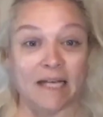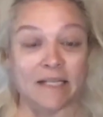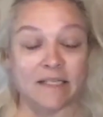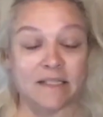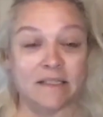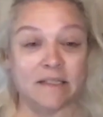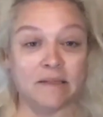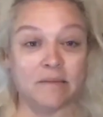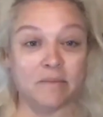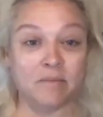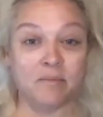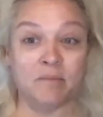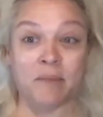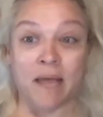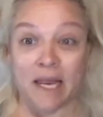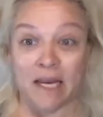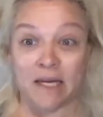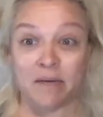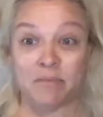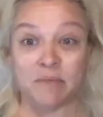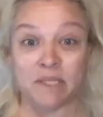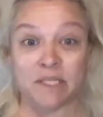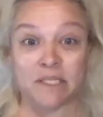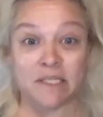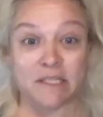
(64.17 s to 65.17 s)
made
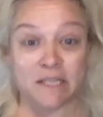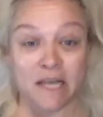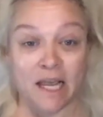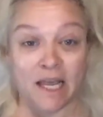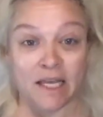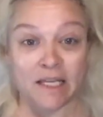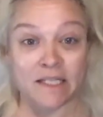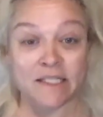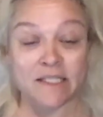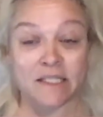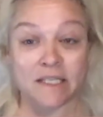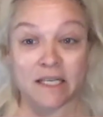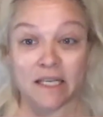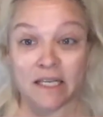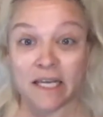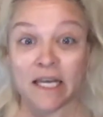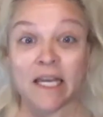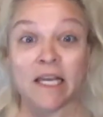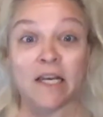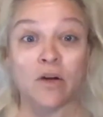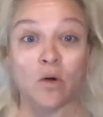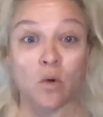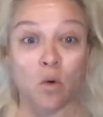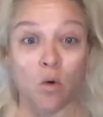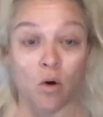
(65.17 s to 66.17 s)
mistakes in
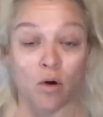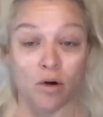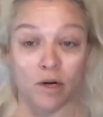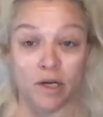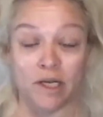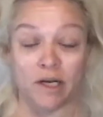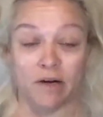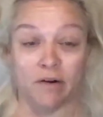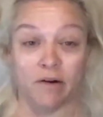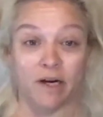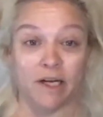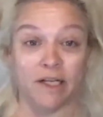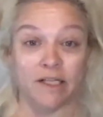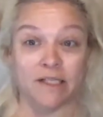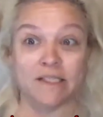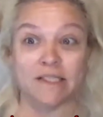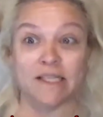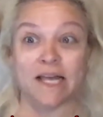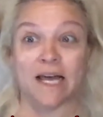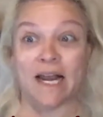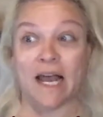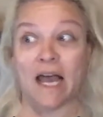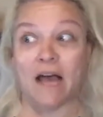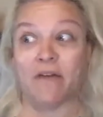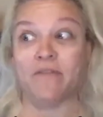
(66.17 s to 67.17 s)
court hearings that
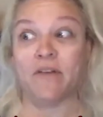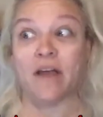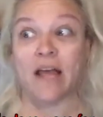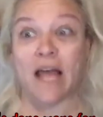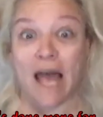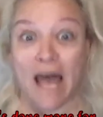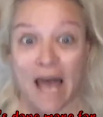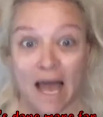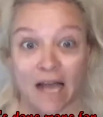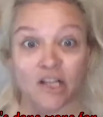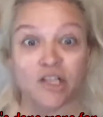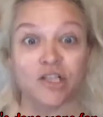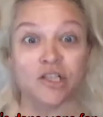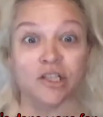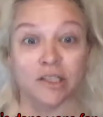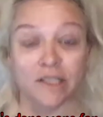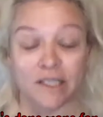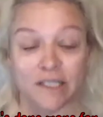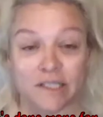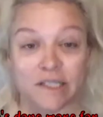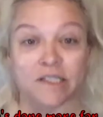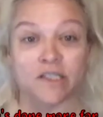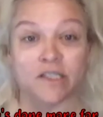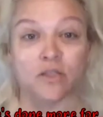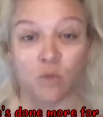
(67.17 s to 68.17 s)
have actually
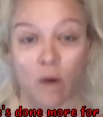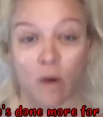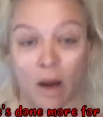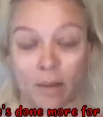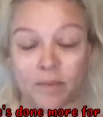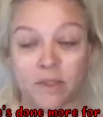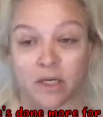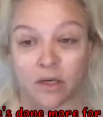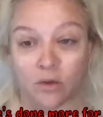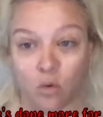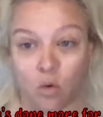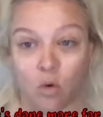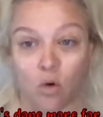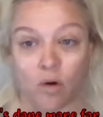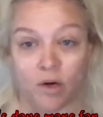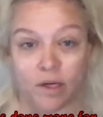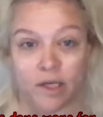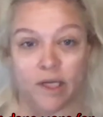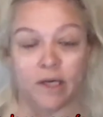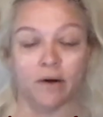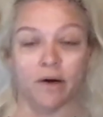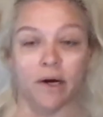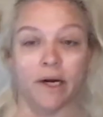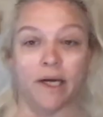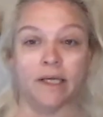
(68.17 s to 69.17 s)
disrupted court
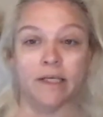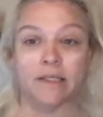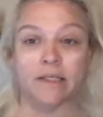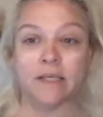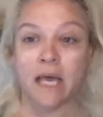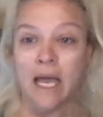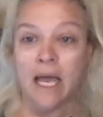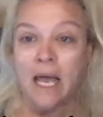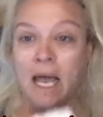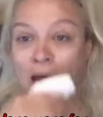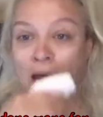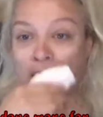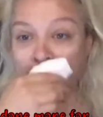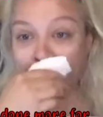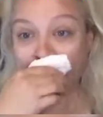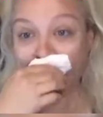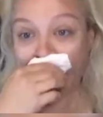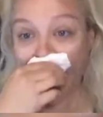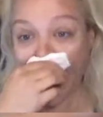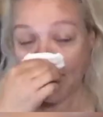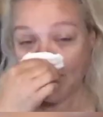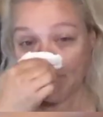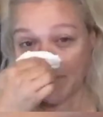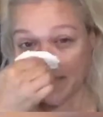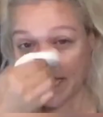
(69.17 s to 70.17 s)
hearings, not
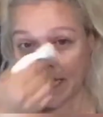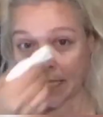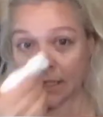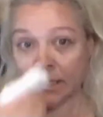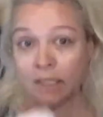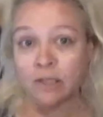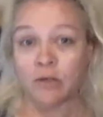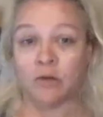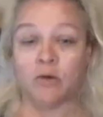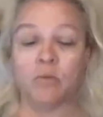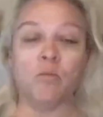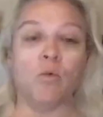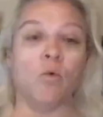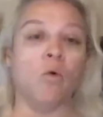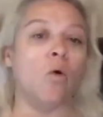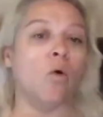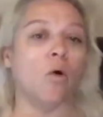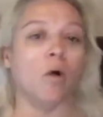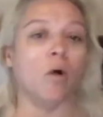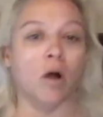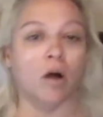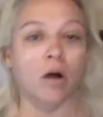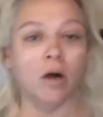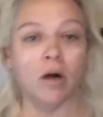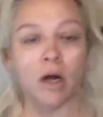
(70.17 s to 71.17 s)
be a little
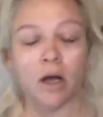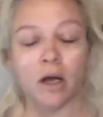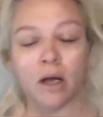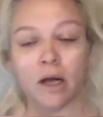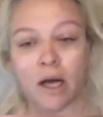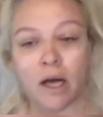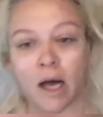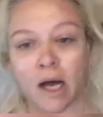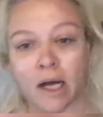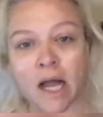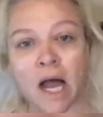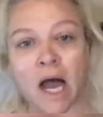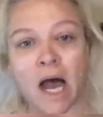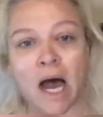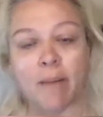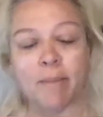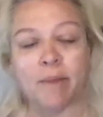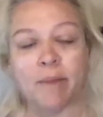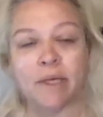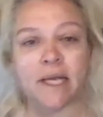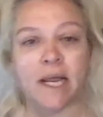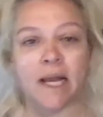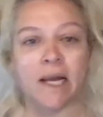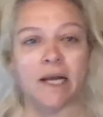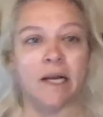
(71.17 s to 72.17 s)
more
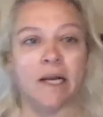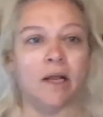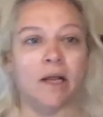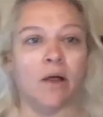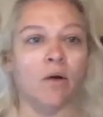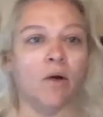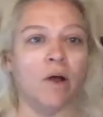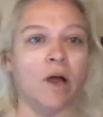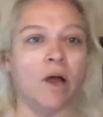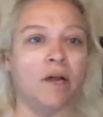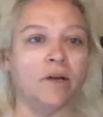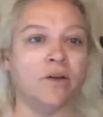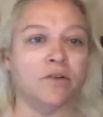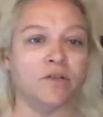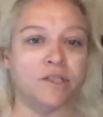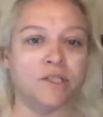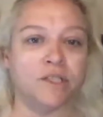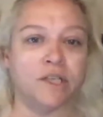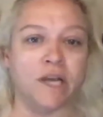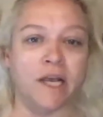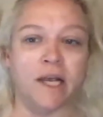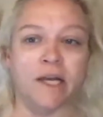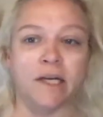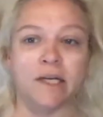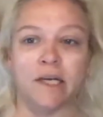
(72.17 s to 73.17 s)
accommodating or
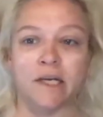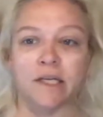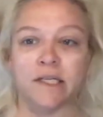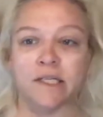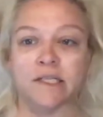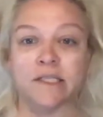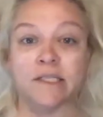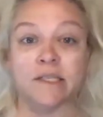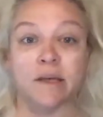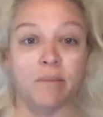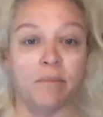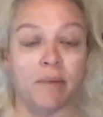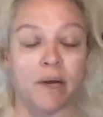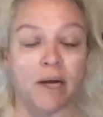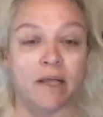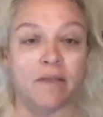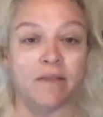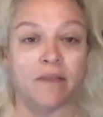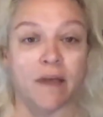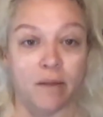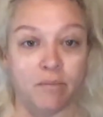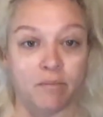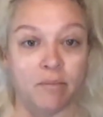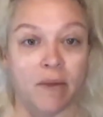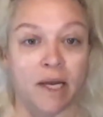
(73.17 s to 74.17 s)
understanding to somebody
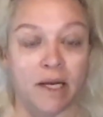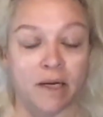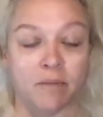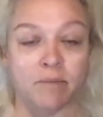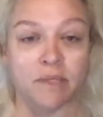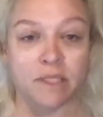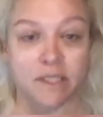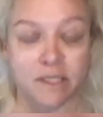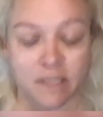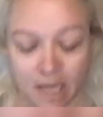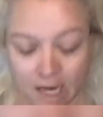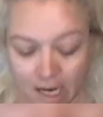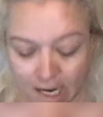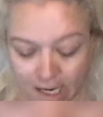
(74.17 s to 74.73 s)
that made a mistake.